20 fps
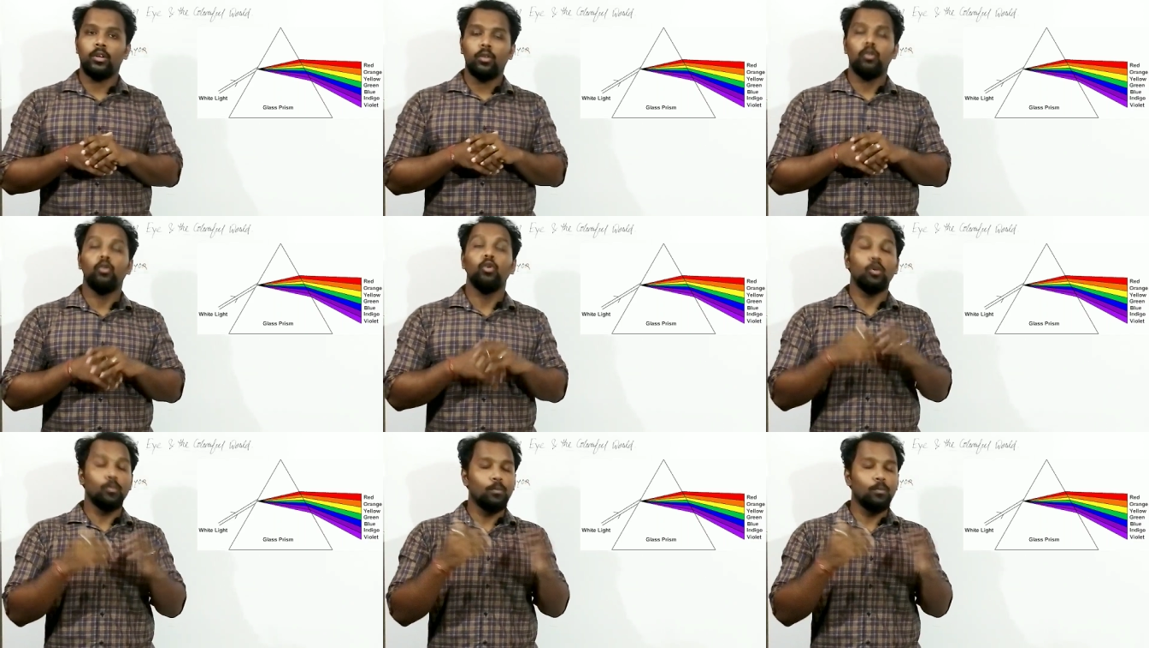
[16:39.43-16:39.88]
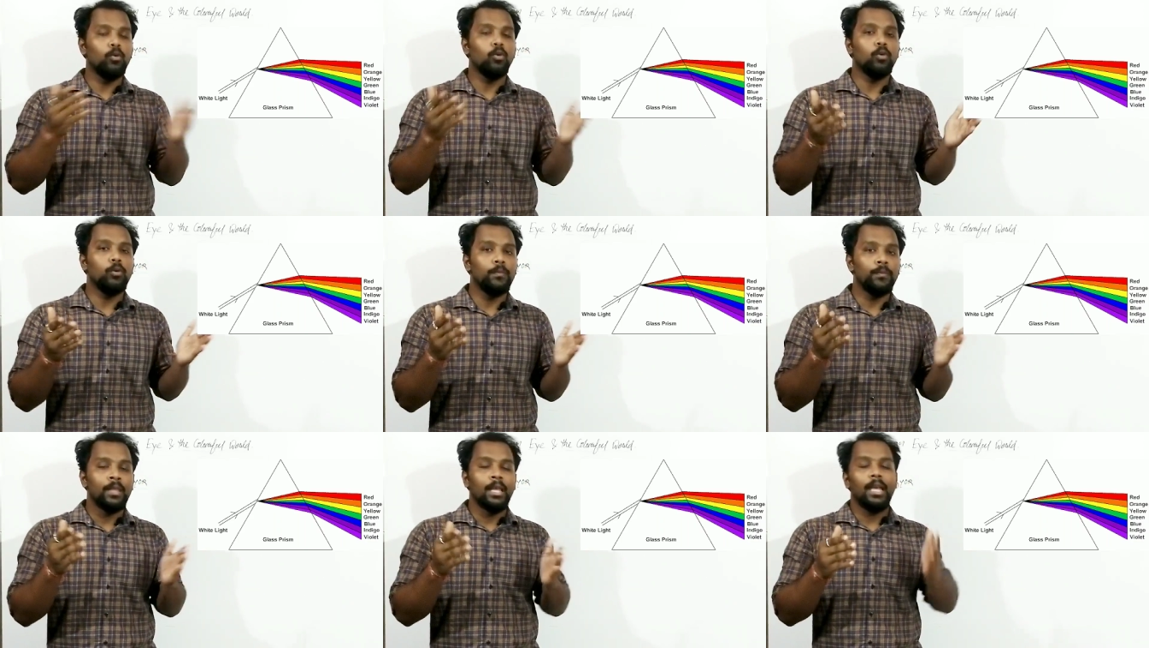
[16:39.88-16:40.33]
look
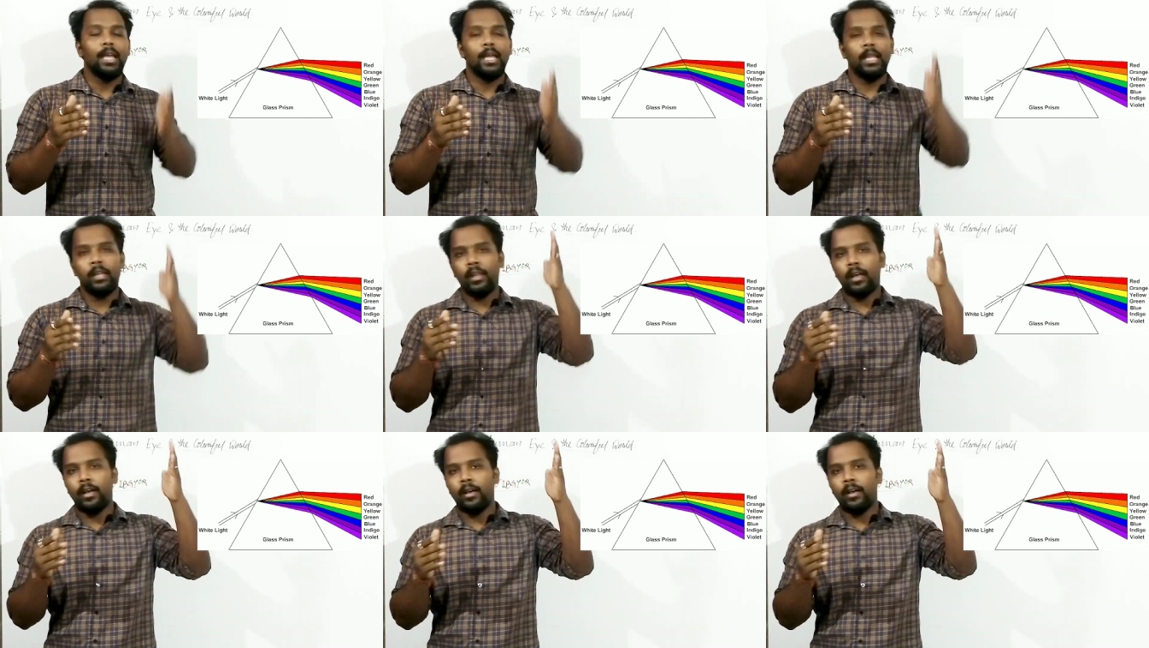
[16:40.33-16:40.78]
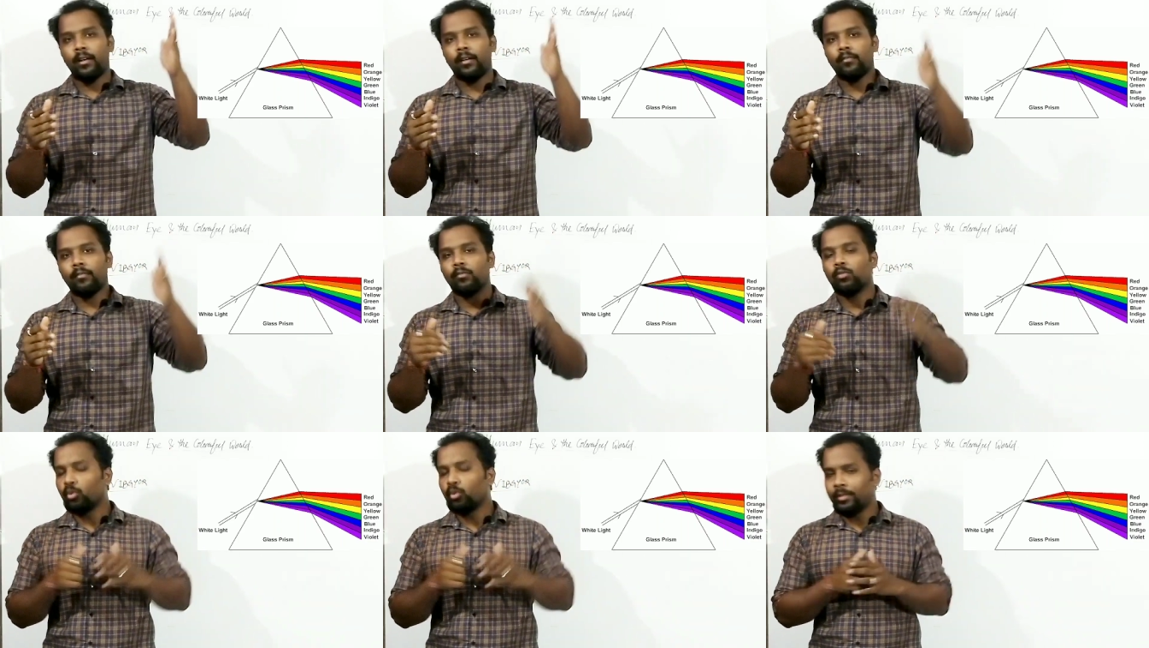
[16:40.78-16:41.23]
blue in the
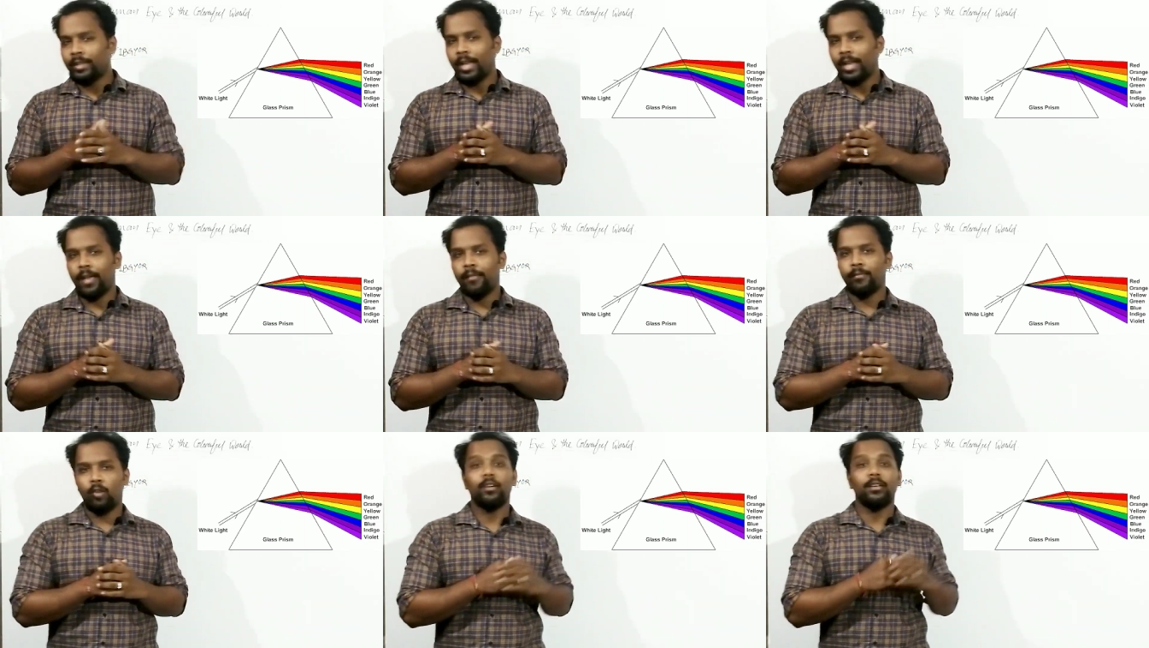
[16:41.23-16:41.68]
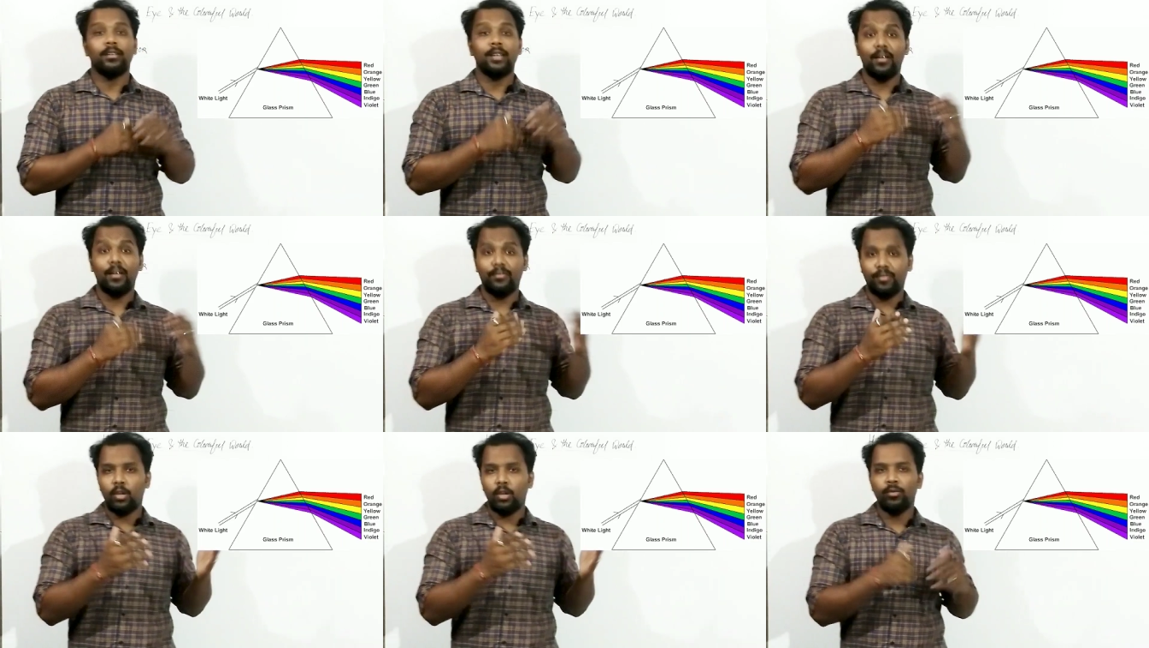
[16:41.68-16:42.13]
noon time or in
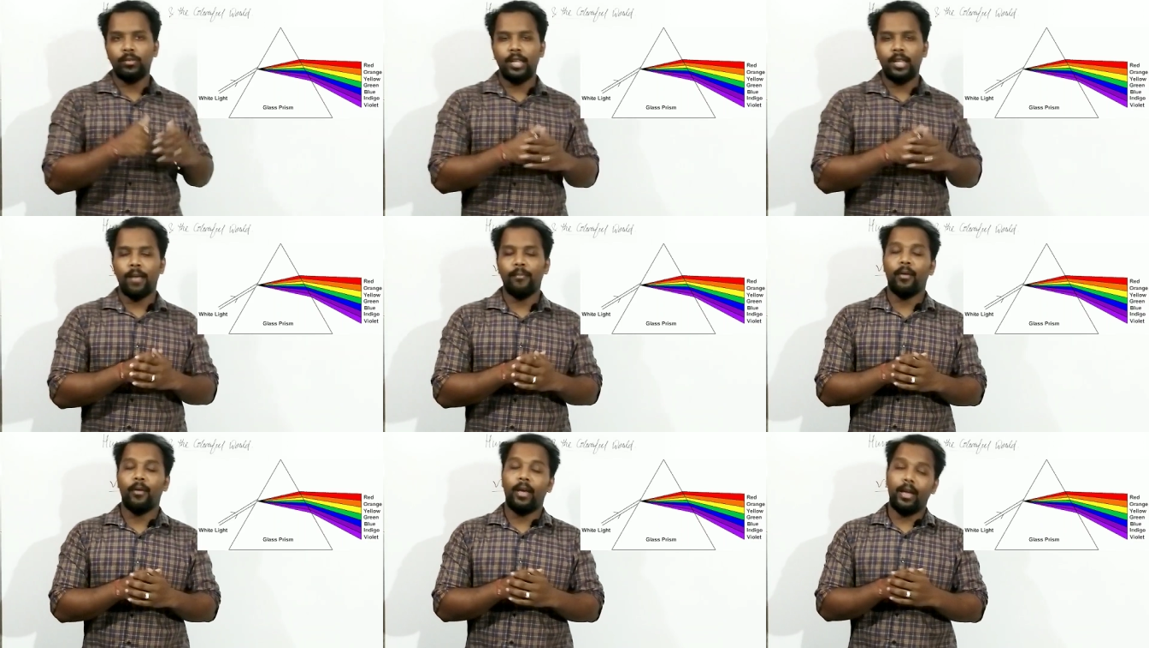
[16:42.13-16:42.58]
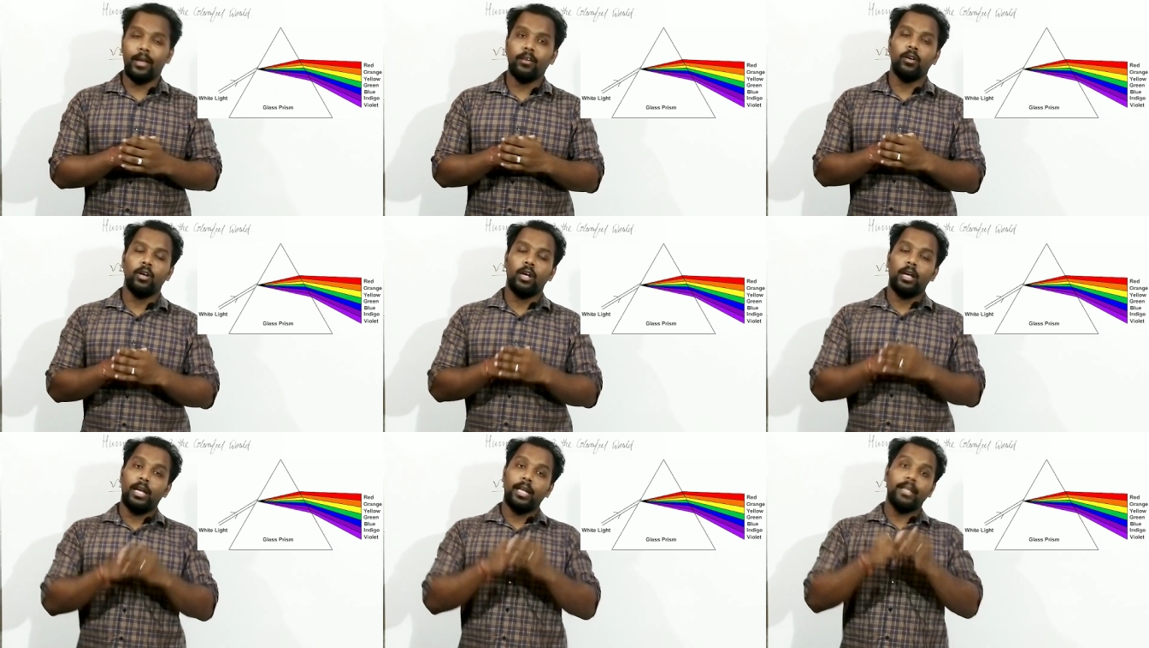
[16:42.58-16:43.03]
afternoon time and
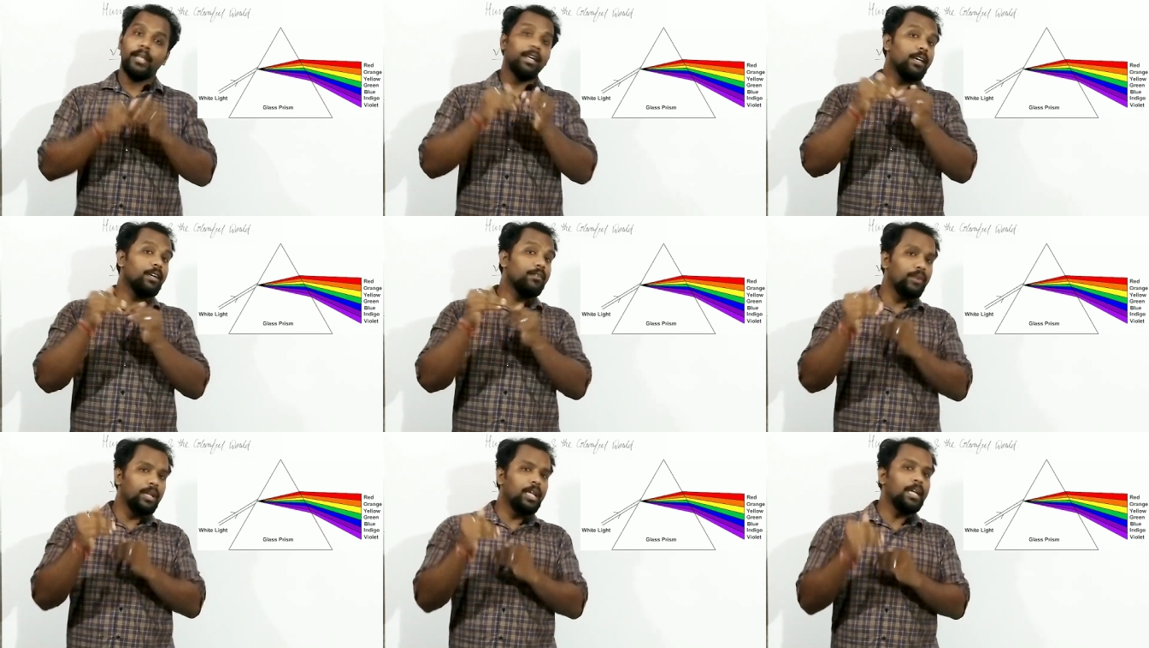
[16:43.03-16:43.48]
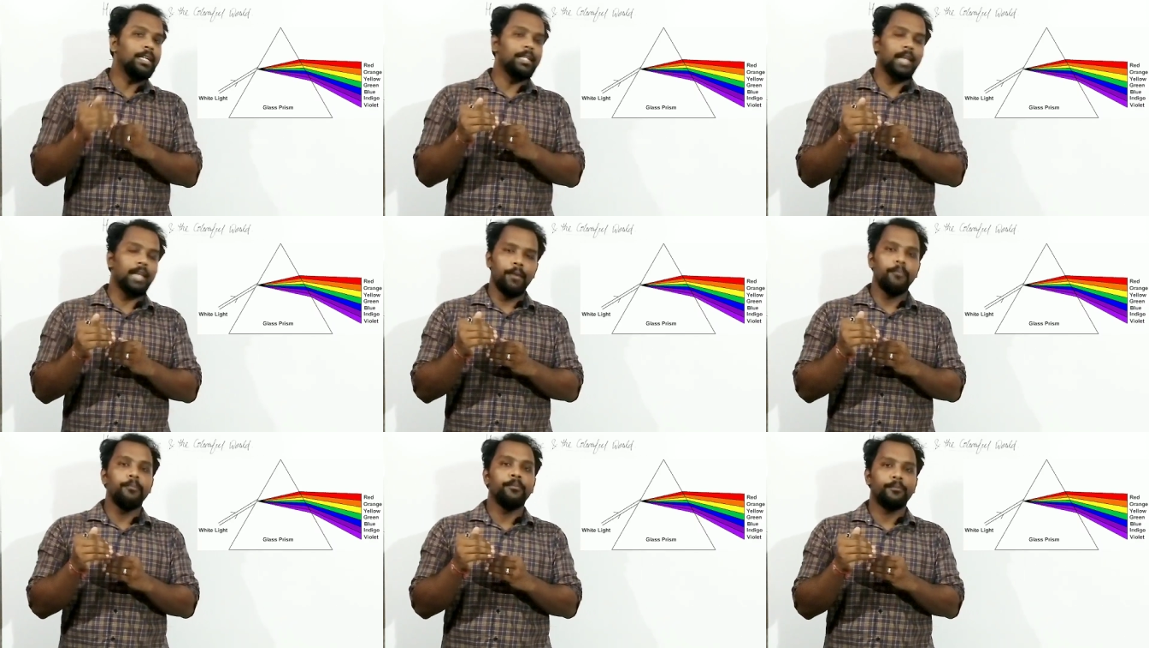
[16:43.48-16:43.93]
in the evening
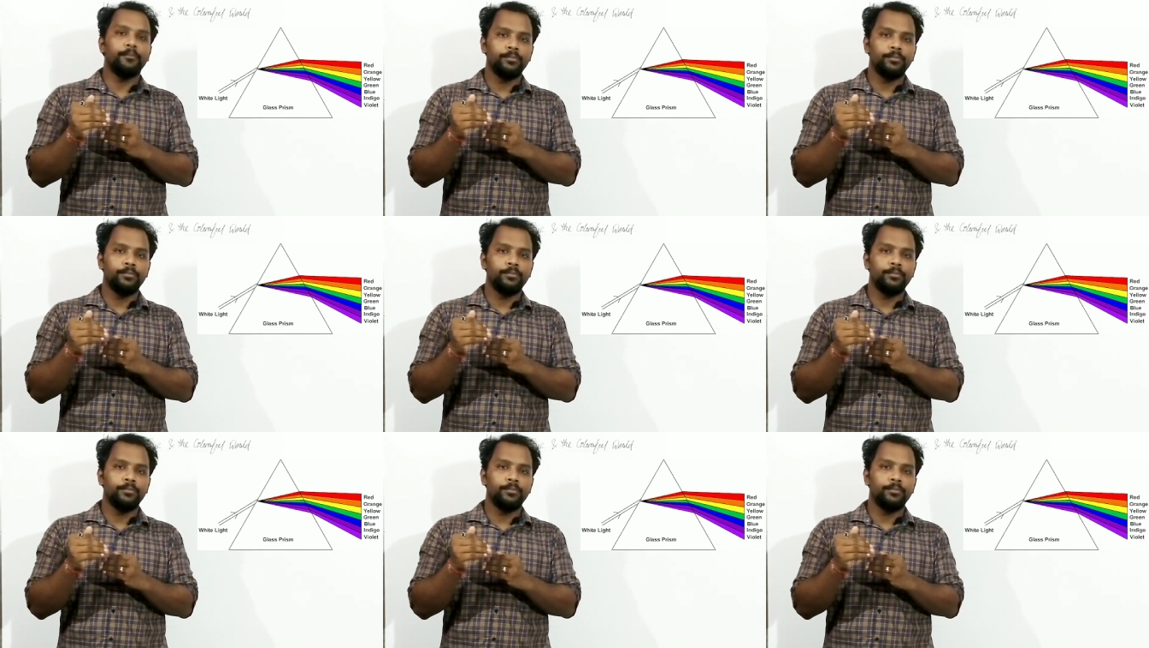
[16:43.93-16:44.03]
time.